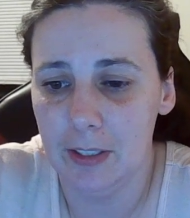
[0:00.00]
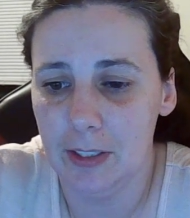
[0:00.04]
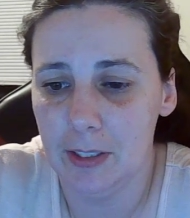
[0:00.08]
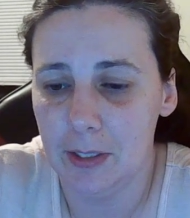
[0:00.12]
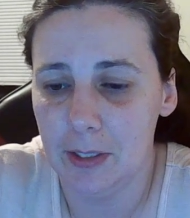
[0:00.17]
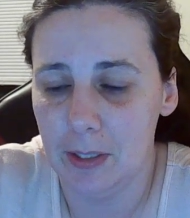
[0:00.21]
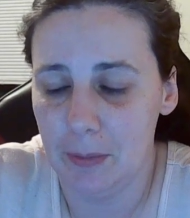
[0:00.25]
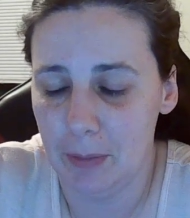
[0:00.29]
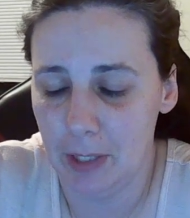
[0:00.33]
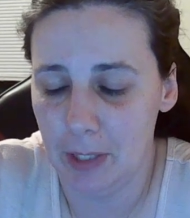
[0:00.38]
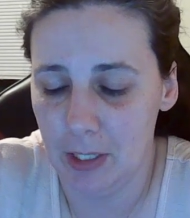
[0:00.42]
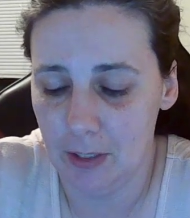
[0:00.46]
It's
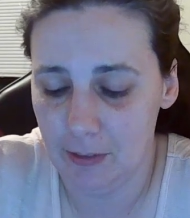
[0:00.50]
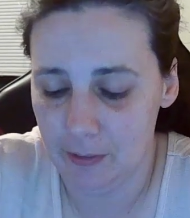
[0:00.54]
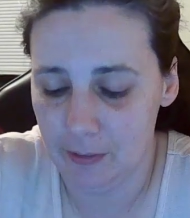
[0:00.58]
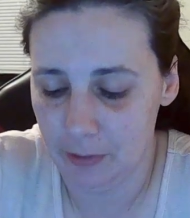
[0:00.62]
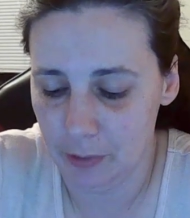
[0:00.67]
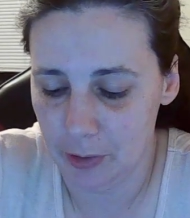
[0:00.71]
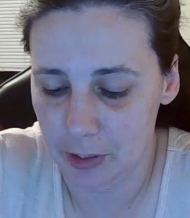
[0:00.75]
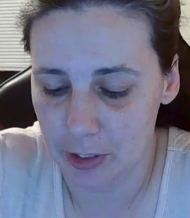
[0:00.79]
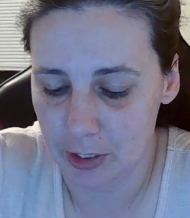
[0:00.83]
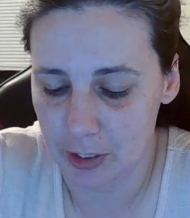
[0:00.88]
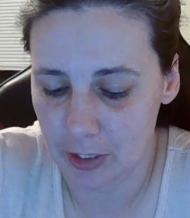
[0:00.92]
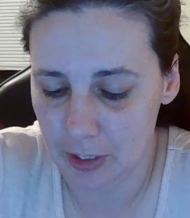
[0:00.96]
been
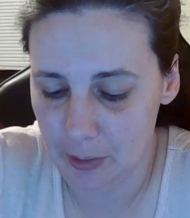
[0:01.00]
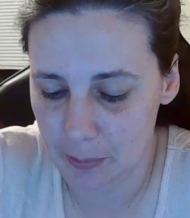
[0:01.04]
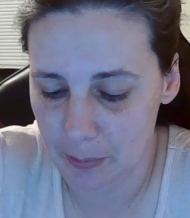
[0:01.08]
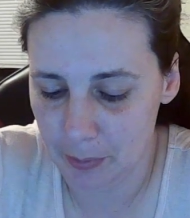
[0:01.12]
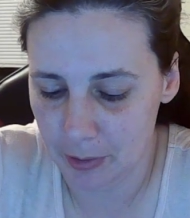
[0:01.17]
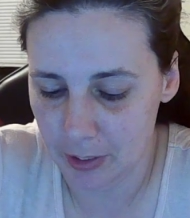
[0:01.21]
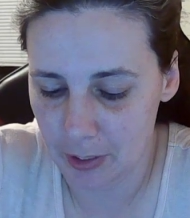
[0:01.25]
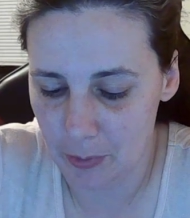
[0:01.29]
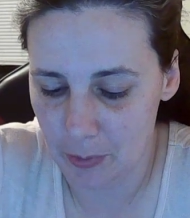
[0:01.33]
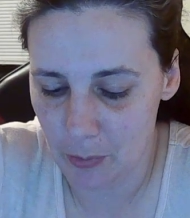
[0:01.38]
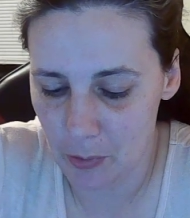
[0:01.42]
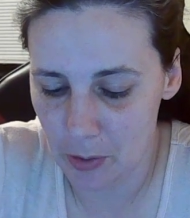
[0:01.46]
unfortunately
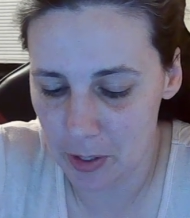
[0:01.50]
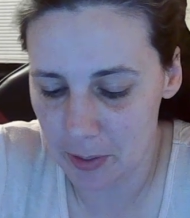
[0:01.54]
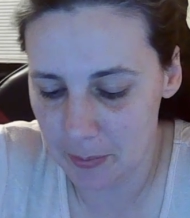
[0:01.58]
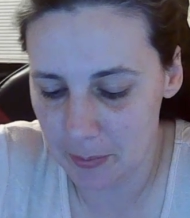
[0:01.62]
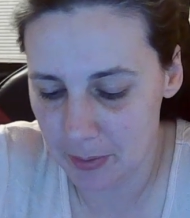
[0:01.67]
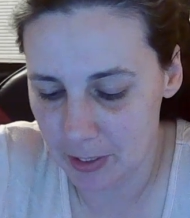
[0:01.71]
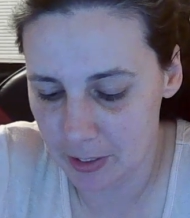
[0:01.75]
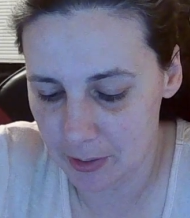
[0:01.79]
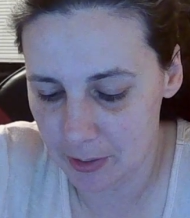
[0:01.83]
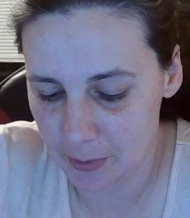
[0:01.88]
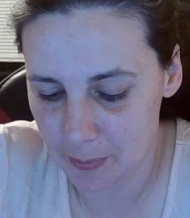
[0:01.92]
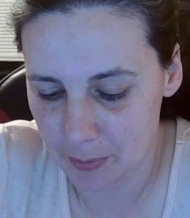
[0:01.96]
pretty warm. I
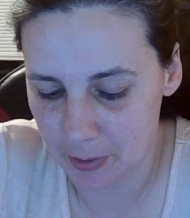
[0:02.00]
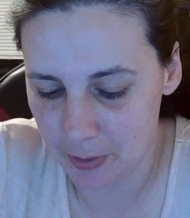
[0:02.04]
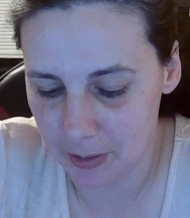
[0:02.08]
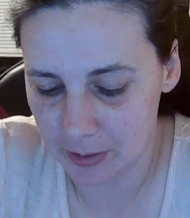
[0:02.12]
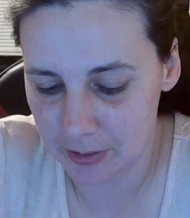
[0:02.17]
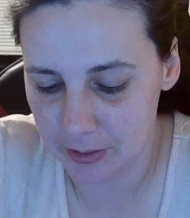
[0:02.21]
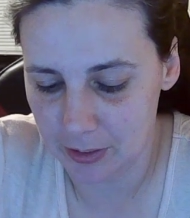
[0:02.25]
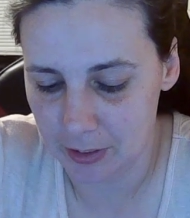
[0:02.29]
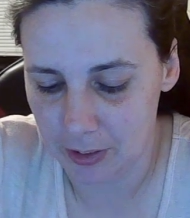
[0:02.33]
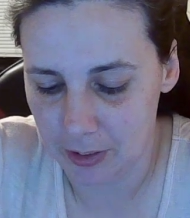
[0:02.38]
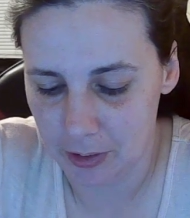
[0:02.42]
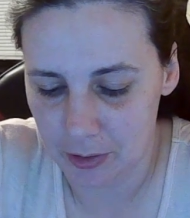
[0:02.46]
know
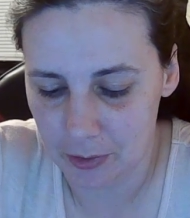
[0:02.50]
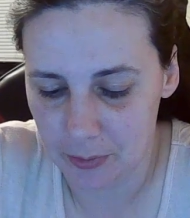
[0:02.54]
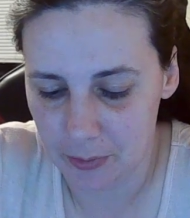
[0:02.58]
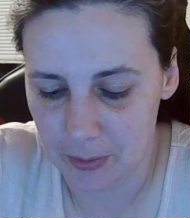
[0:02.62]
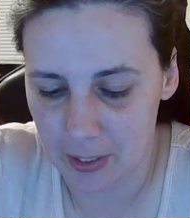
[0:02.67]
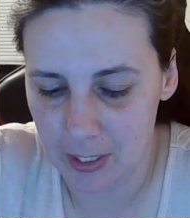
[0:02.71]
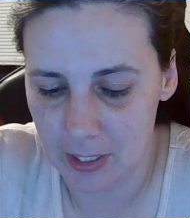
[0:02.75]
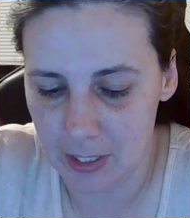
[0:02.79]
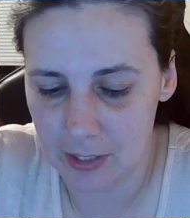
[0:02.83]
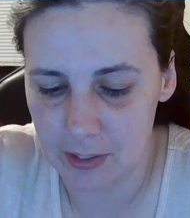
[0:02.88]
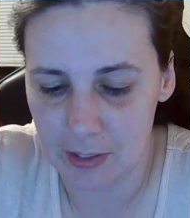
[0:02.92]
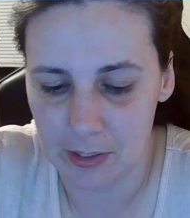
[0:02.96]
parts of the
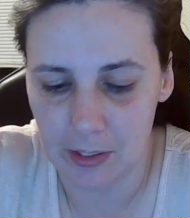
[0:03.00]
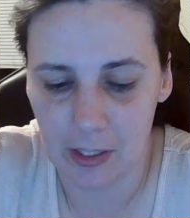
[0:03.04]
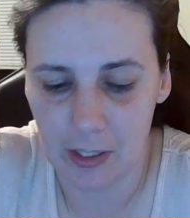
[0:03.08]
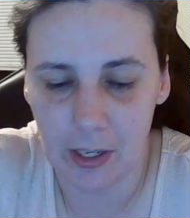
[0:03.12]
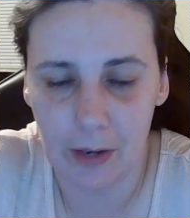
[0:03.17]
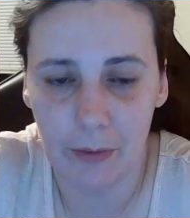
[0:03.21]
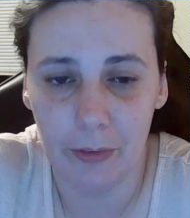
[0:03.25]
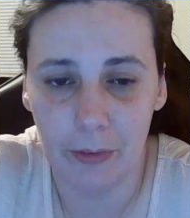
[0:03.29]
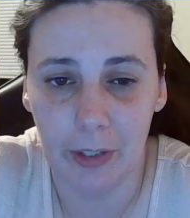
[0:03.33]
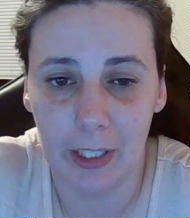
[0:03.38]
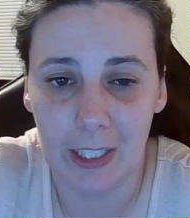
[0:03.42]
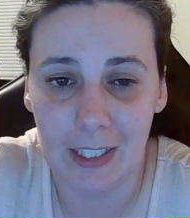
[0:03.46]
US is
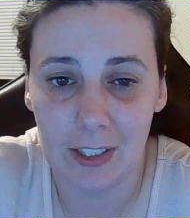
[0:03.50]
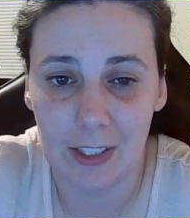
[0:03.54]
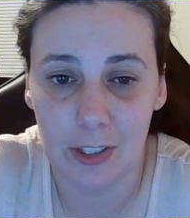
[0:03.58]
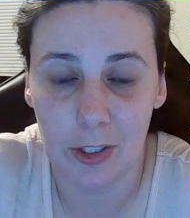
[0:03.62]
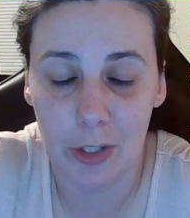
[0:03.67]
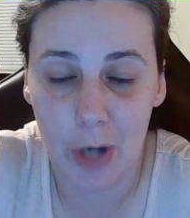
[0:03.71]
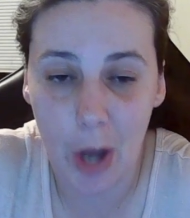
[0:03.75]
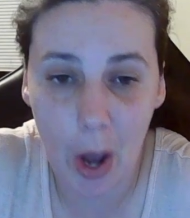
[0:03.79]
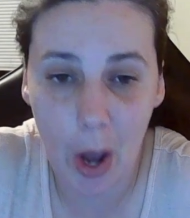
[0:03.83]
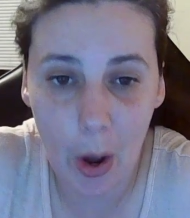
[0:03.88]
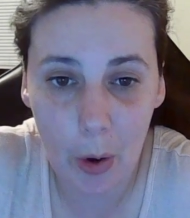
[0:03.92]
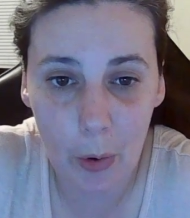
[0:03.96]
covered in
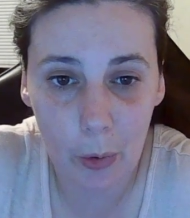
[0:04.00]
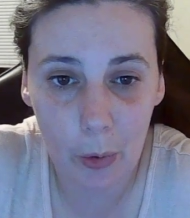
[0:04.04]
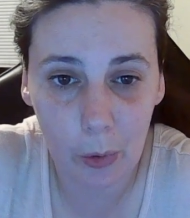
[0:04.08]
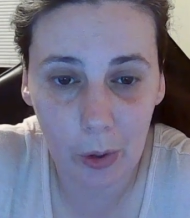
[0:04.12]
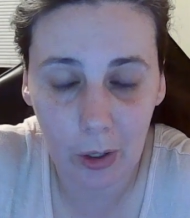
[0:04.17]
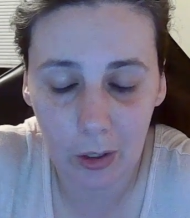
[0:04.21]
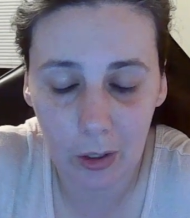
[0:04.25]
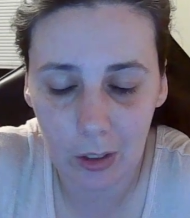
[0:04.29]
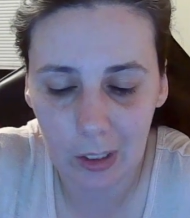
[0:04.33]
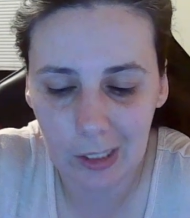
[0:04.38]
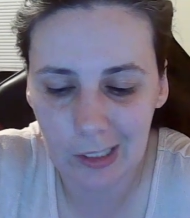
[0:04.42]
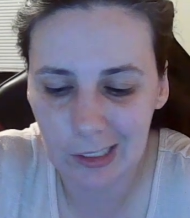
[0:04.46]
snow,
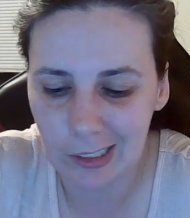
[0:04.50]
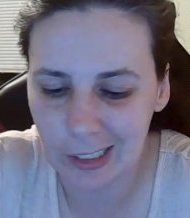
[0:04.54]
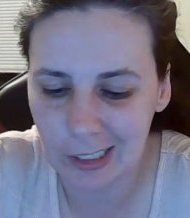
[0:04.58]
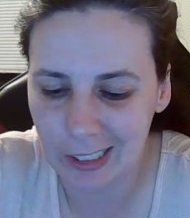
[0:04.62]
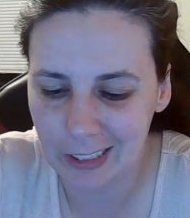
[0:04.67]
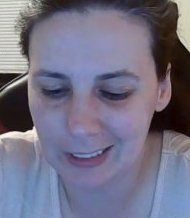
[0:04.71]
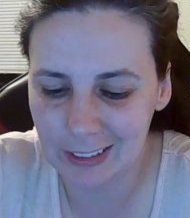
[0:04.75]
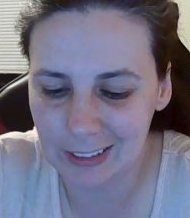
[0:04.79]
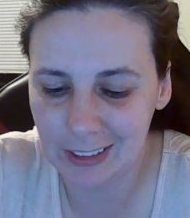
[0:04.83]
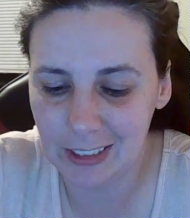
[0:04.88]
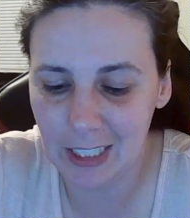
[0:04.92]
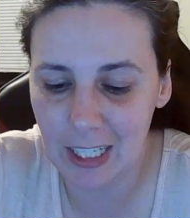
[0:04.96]

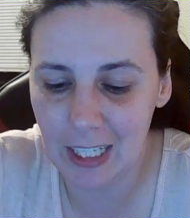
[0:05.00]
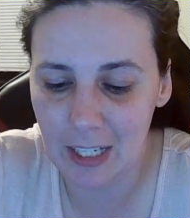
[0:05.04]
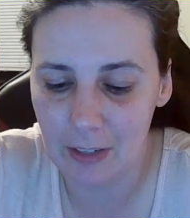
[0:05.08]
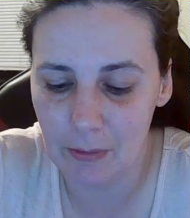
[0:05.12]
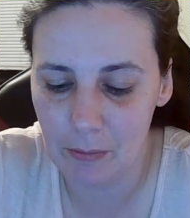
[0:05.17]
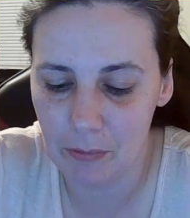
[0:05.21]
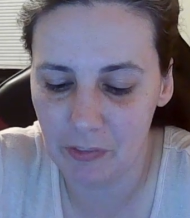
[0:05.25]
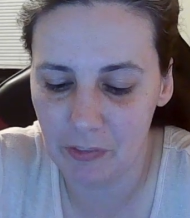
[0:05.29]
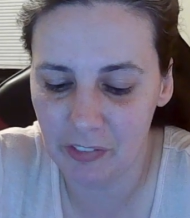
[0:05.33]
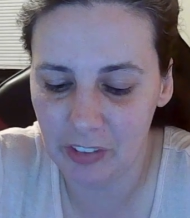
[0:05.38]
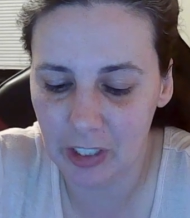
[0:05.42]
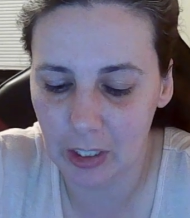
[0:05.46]
like
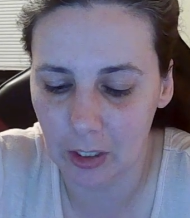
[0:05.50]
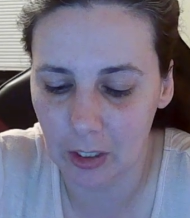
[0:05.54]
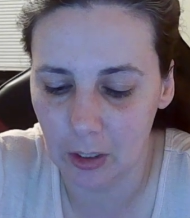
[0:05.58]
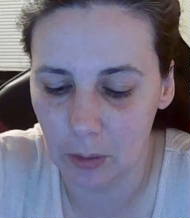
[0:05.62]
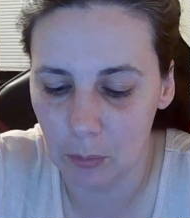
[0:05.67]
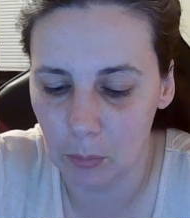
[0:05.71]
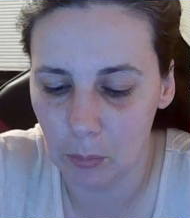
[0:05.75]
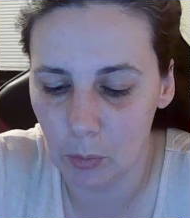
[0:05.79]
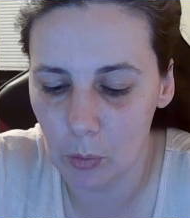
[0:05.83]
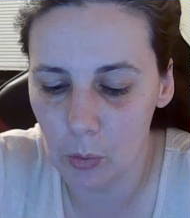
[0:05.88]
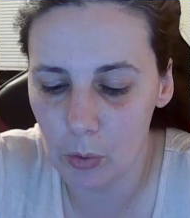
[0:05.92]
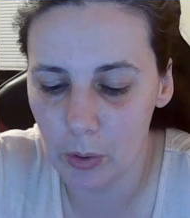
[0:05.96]
10 feet or
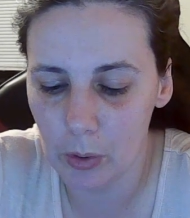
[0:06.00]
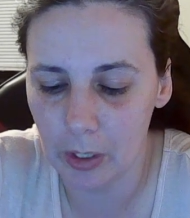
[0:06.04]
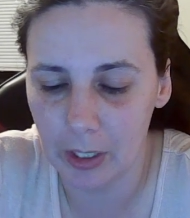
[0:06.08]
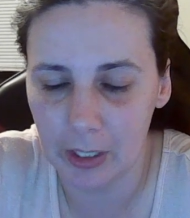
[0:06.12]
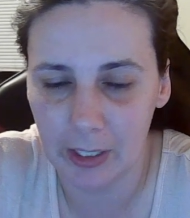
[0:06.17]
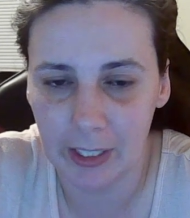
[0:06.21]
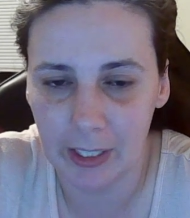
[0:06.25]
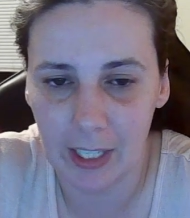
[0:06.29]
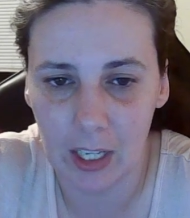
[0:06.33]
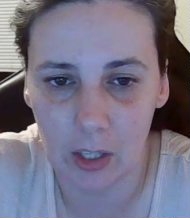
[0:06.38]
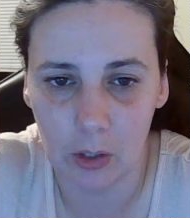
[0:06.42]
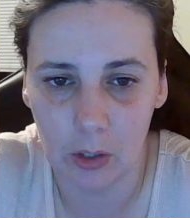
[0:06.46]
more in
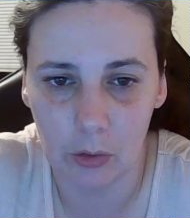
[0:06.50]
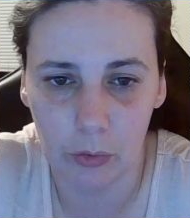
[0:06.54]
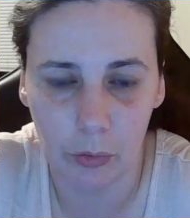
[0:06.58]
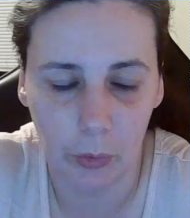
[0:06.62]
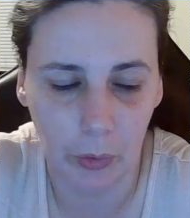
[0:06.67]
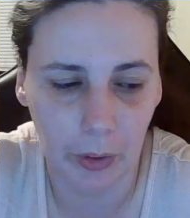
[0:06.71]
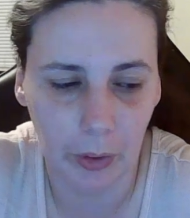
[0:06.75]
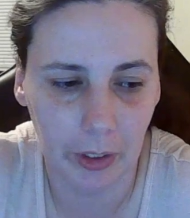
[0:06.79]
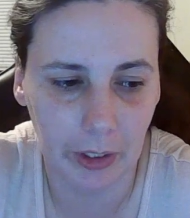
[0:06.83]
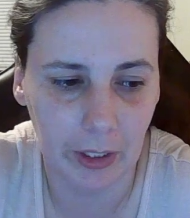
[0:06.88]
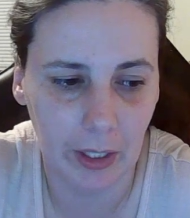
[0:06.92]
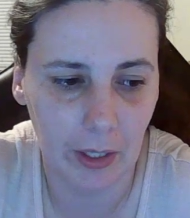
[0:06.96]

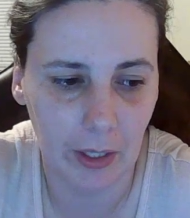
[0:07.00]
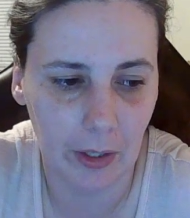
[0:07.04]
California.